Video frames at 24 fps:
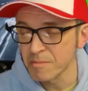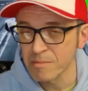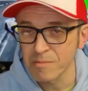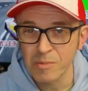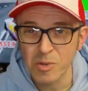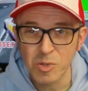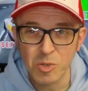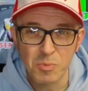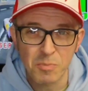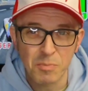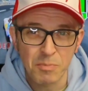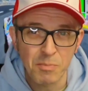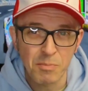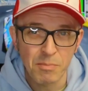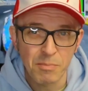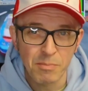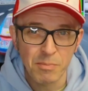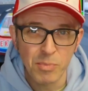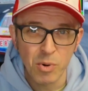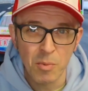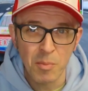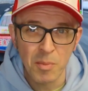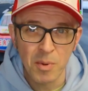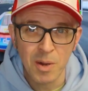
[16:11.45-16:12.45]
which
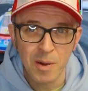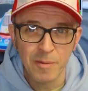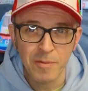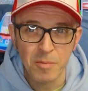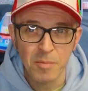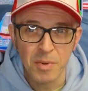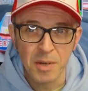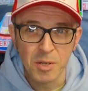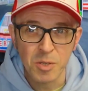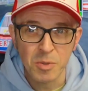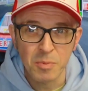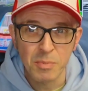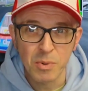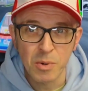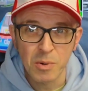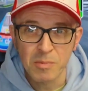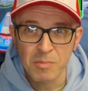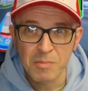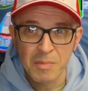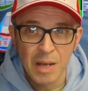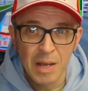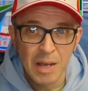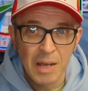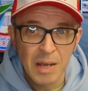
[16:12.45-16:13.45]
put me off a bit, but
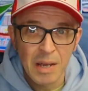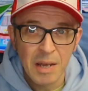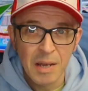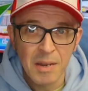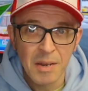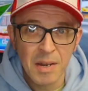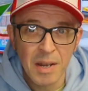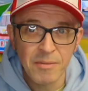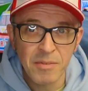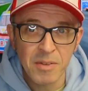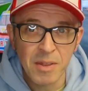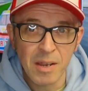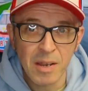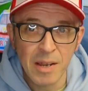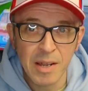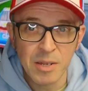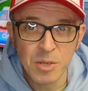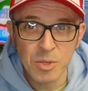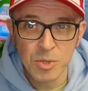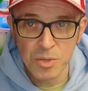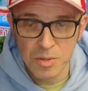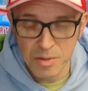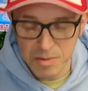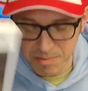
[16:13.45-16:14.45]

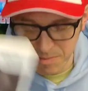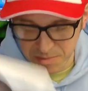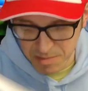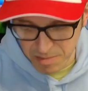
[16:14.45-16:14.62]
nevertheless